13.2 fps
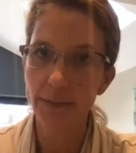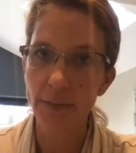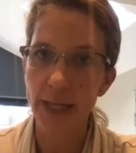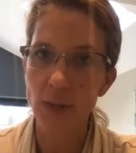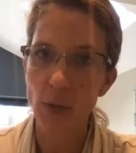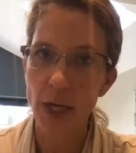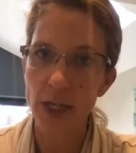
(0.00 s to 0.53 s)

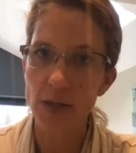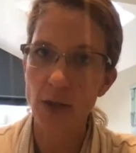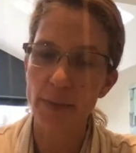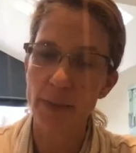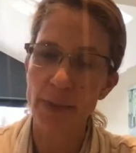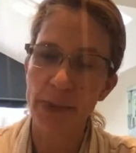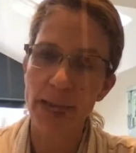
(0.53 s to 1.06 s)
as well as on
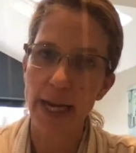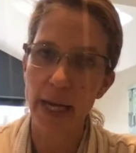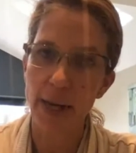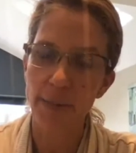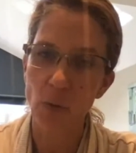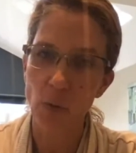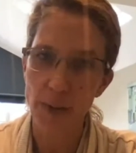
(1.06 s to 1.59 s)
my
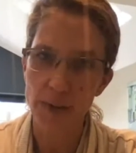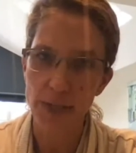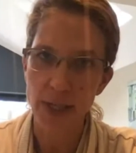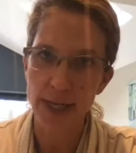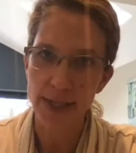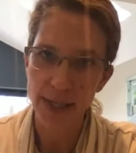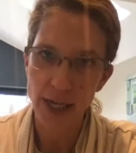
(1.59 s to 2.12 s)

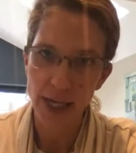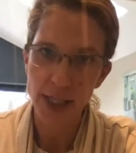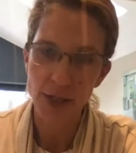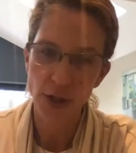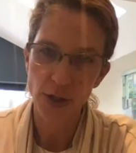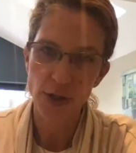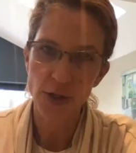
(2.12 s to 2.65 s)
website, Tiny
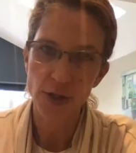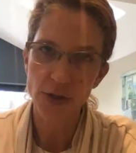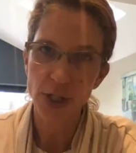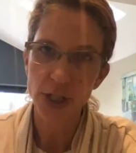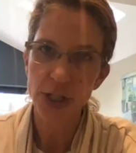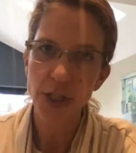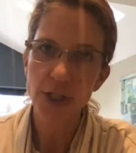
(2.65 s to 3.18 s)
Tots
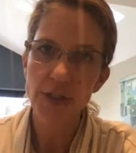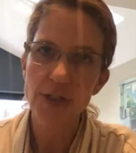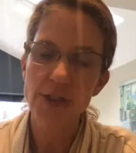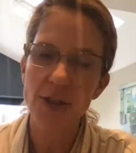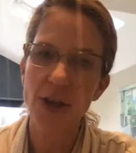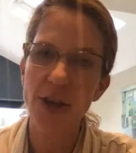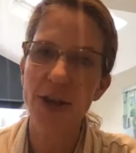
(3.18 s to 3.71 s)
Nutrition.
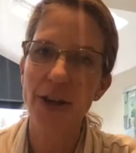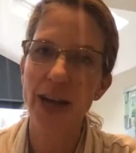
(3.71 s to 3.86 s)
So